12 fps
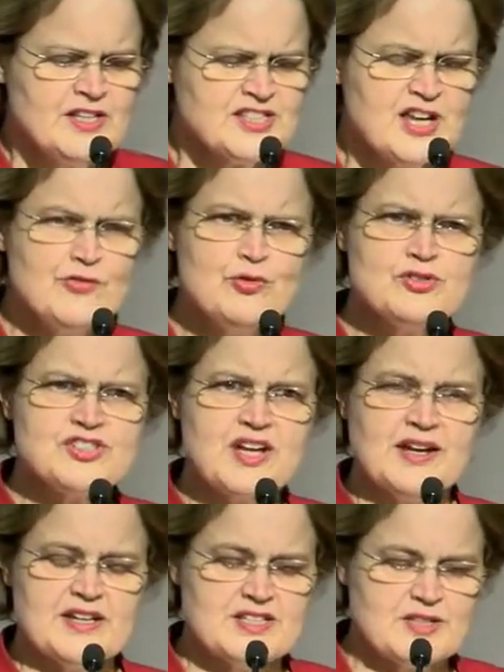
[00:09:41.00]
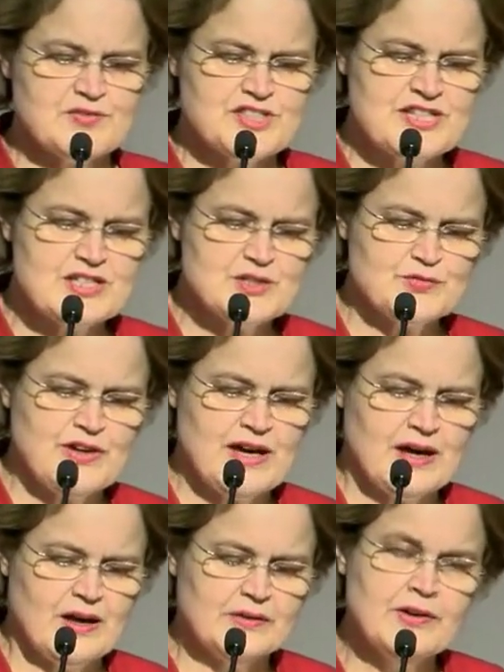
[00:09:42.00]
Several studies have since
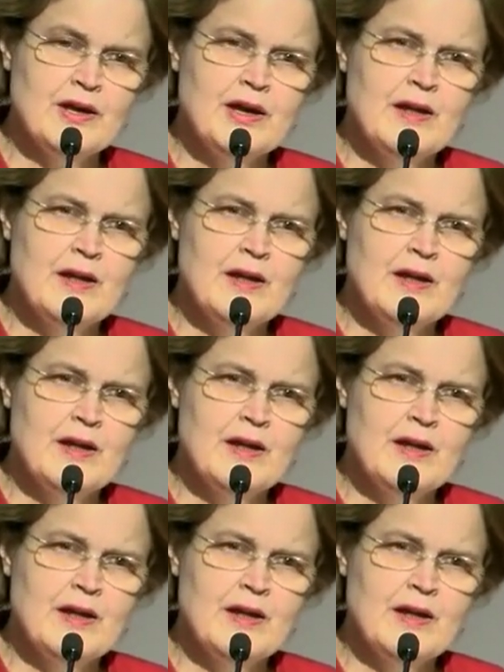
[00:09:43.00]
found